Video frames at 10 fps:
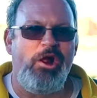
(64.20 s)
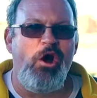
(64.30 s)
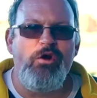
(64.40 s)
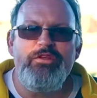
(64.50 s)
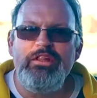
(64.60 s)

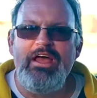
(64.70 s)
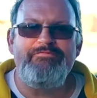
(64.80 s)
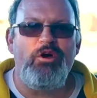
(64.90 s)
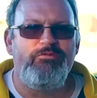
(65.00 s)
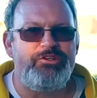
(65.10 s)
all the
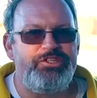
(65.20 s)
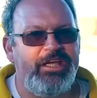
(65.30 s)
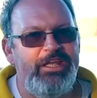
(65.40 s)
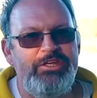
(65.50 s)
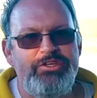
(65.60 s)
leftover
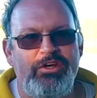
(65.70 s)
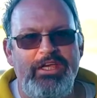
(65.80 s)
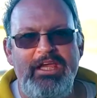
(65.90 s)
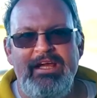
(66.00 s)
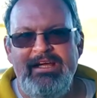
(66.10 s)
chicken and
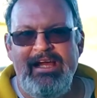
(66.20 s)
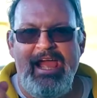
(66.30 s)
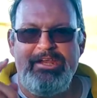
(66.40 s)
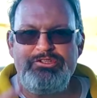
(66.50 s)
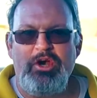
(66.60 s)
turkey
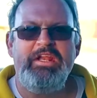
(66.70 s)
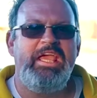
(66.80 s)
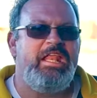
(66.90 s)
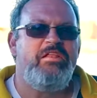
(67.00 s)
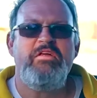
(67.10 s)
and
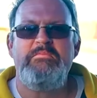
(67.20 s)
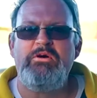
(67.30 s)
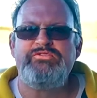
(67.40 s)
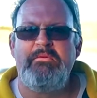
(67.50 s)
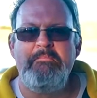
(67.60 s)
turning it into the
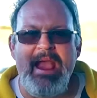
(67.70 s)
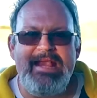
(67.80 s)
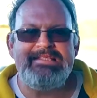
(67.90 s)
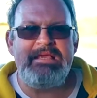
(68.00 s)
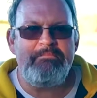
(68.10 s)
most
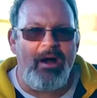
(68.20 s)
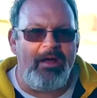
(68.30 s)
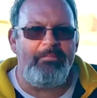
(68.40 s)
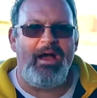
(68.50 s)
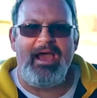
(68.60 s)
amazing
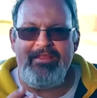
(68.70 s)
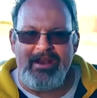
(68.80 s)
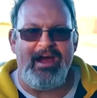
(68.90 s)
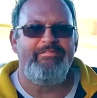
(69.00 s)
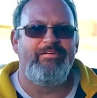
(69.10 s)
pot pie
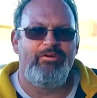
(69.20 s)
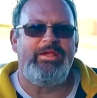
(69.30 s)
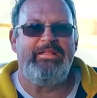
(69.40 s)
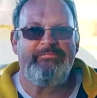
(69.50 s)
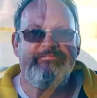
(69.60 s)
that I've
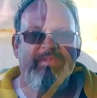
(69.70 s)
ever eaten.